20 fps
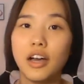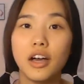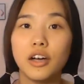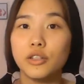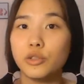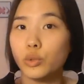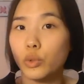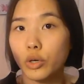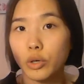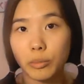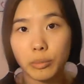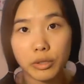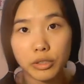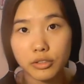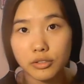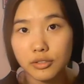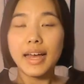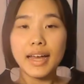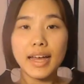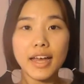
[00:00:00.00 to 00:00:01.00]
adorable.
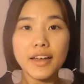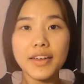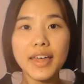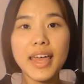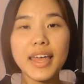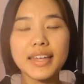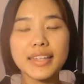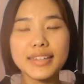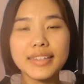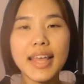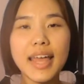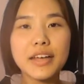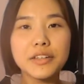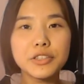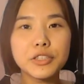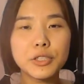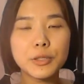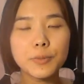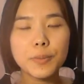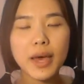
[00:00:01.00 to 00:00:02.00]
Okay, now
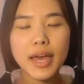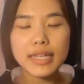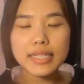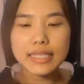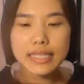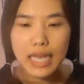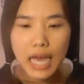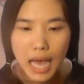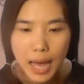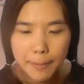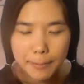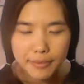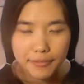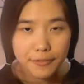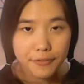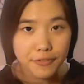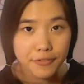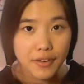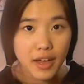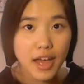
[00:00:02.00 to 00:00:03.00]
to my top
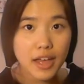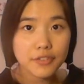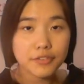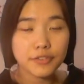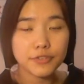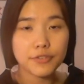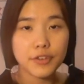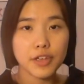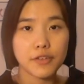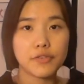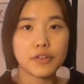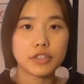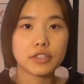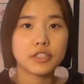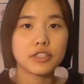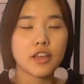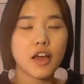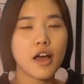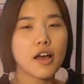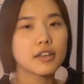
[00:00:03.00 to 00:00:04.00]
5 favorite
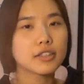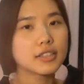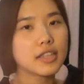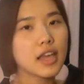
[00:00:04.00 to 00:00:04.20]
songs